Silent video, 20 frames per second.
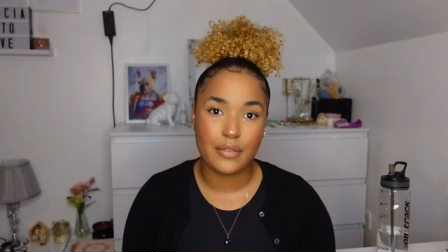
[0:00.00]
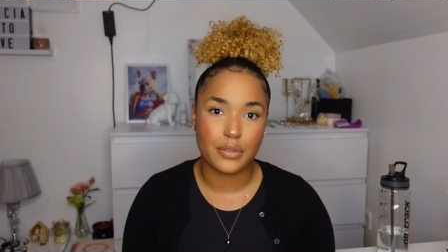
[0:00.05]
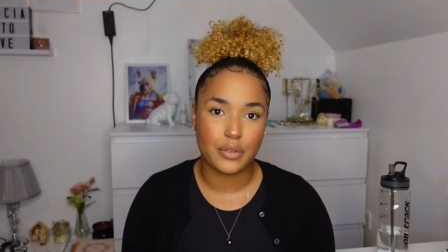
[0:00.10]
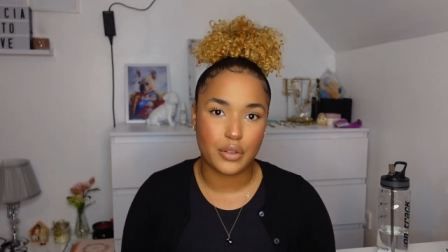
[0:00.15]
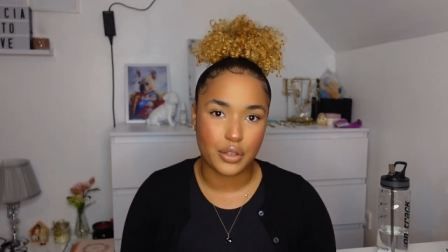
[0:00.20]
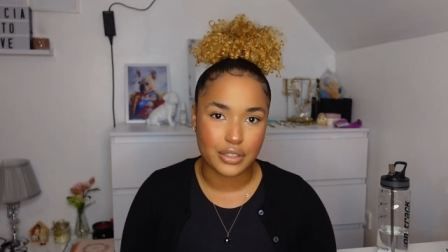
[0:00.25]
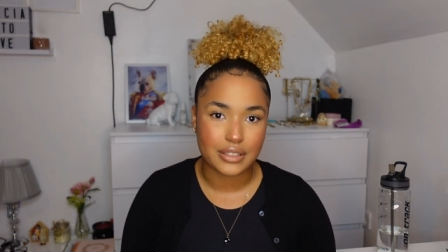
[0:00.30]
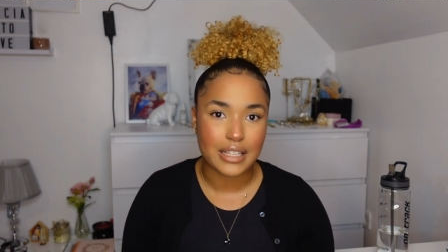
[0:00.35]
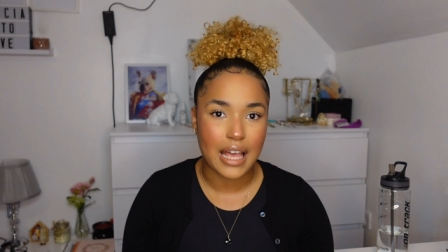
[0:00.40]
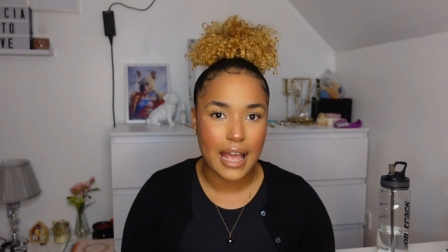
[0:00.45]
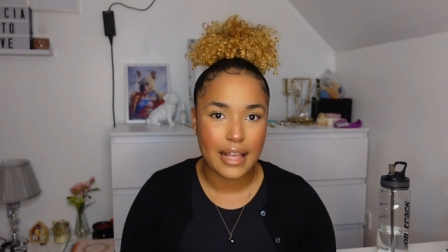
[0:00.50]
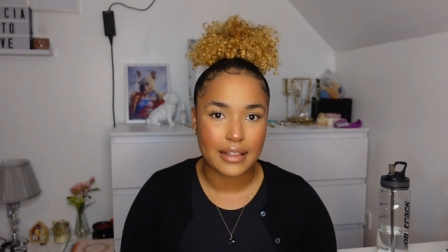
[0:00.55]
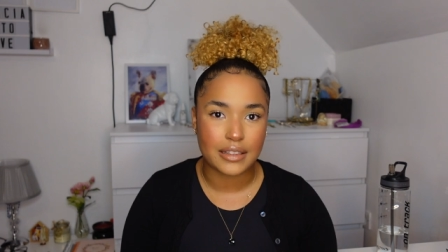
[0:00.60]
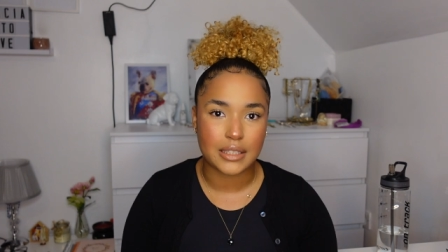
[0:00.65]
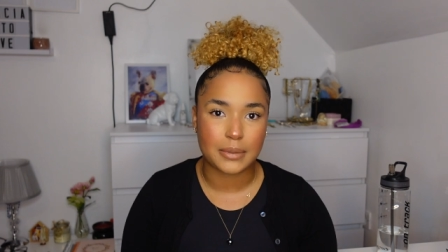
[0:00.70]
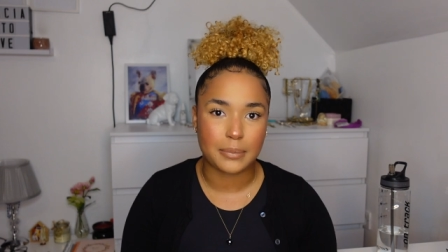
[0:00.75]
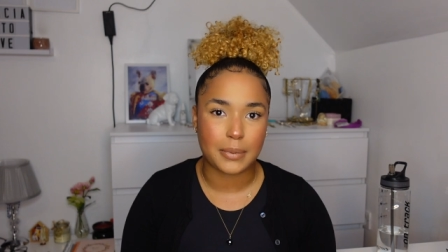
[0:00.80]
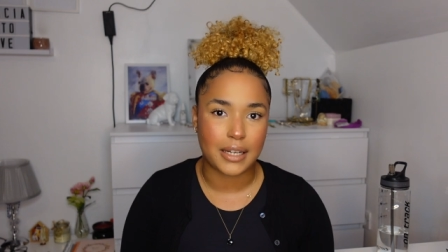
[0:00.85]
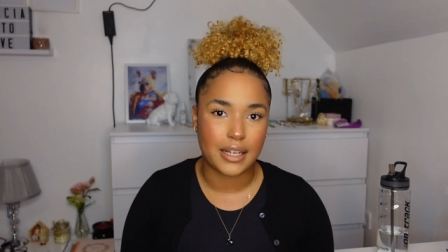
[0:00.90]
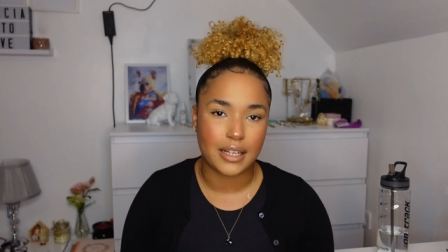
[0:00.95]
those
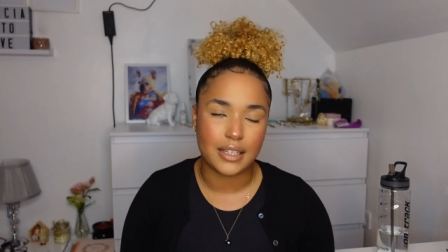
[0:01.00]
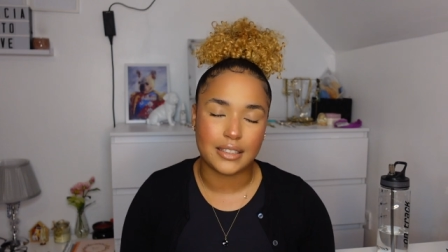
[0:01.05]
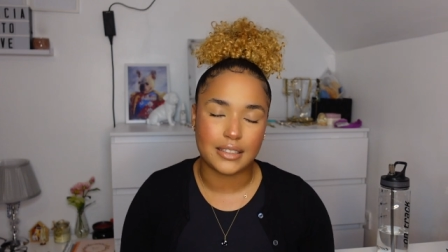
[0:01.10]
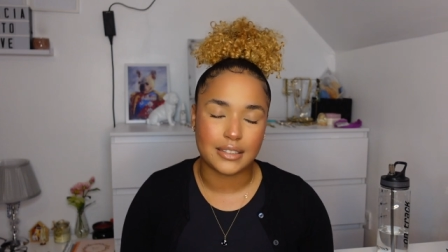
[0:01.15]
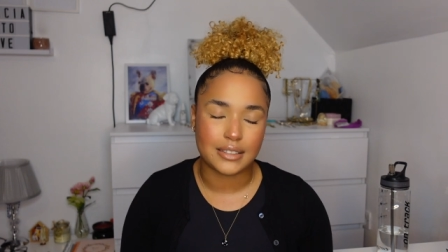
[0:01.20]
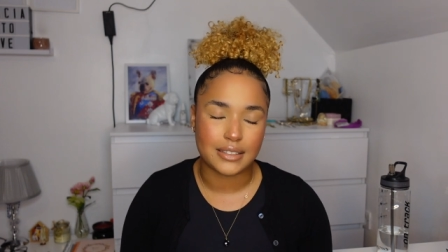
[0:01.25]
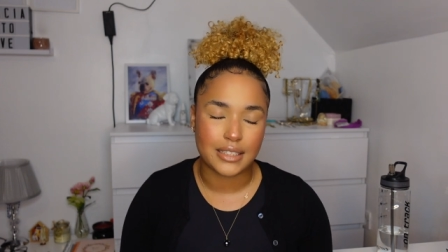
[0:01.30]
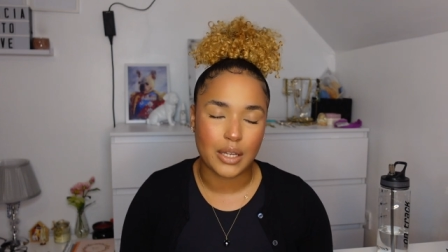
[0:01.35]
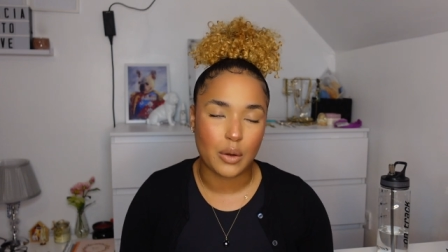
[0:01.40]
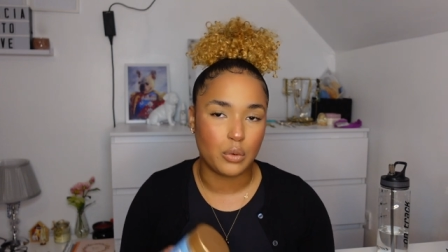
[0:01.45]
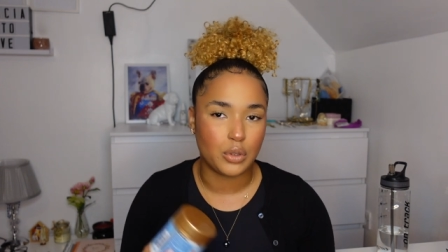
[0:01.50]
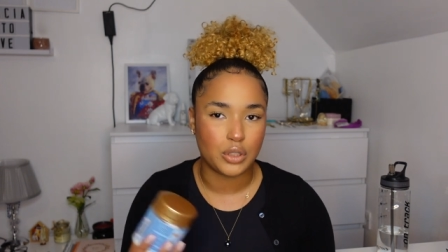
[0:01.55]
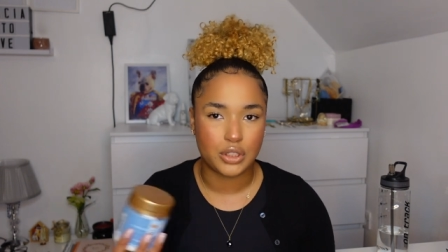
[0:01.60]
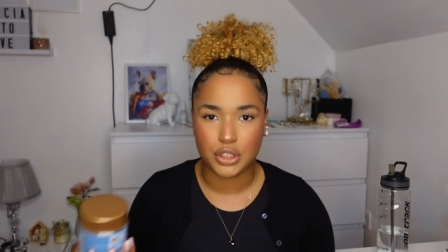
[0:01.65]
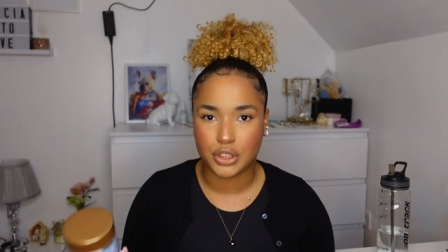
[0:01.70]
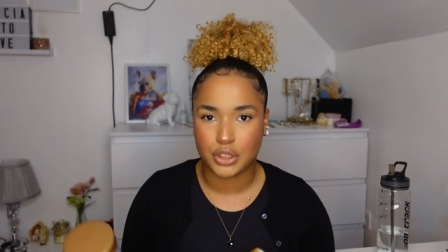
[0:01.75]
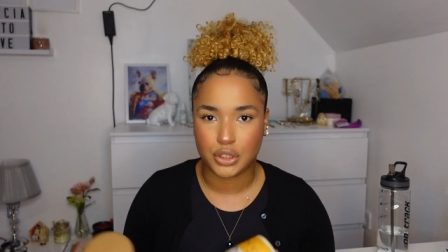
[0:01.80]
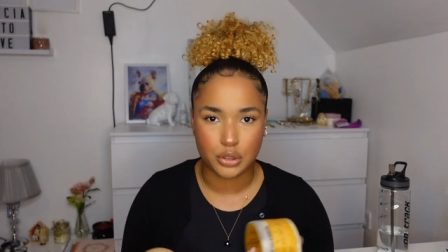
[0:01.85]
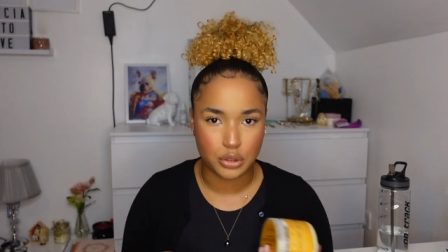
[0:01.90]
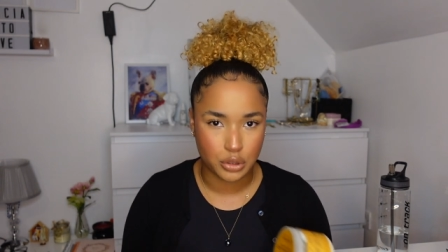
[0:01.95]
ends because there was
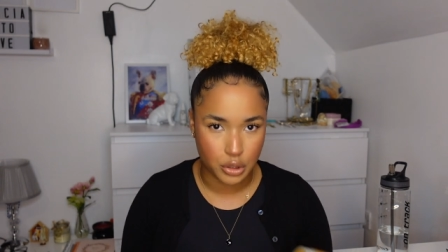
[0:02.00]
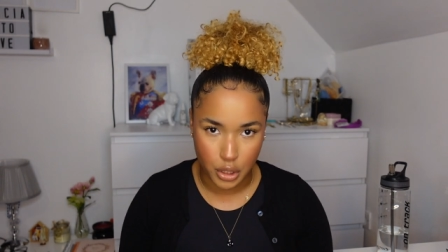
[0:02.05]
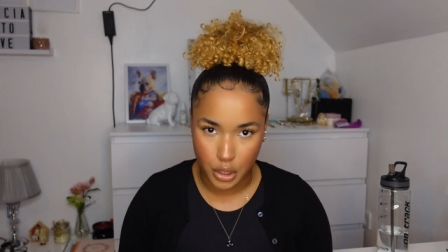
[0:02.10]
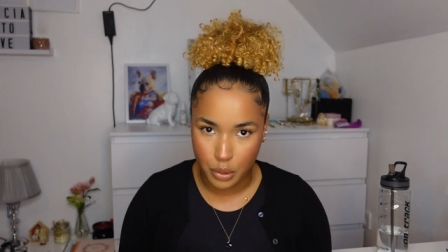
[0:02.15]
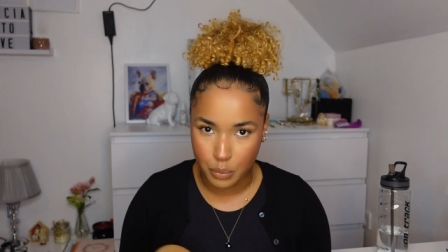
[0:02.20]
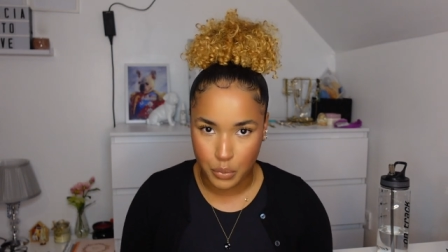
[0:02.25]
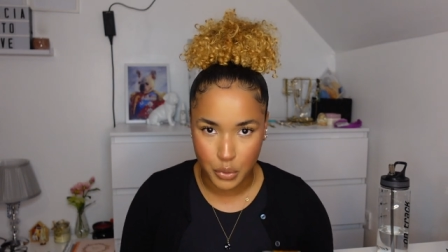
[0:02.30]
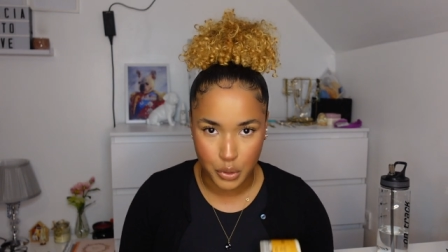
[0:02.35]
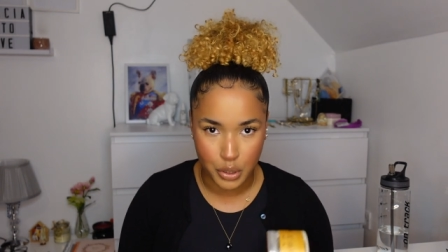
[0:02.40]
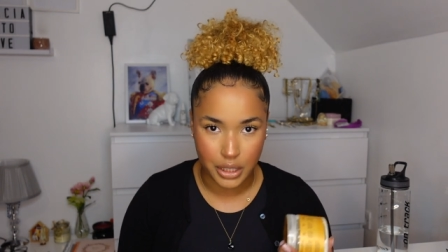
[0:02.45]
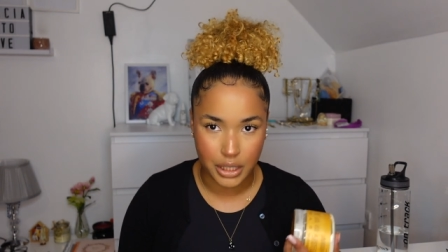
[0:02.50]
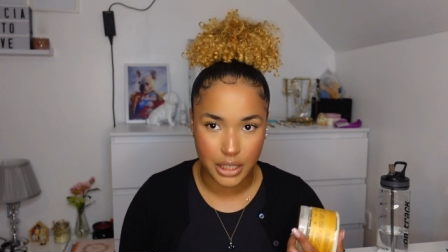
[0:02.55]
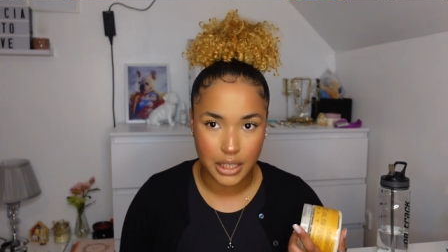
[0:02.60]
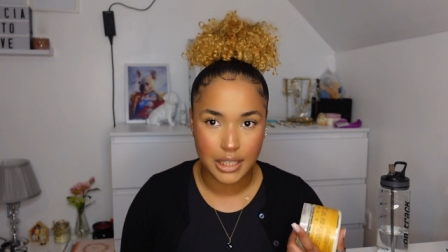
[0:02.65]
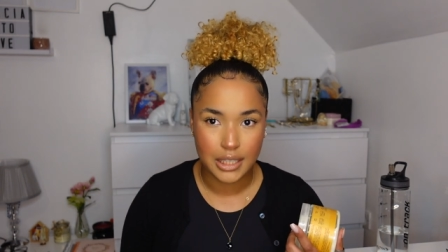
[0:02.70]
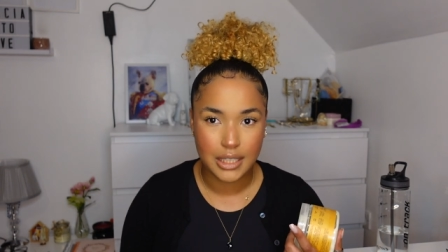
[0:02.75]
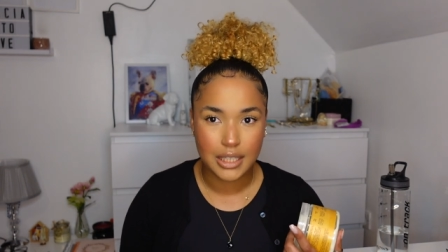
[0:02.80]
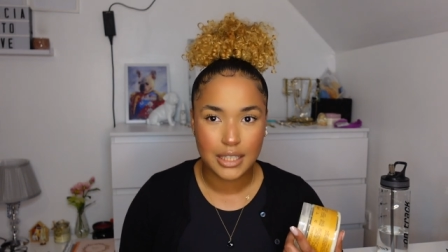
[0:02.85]
just no more,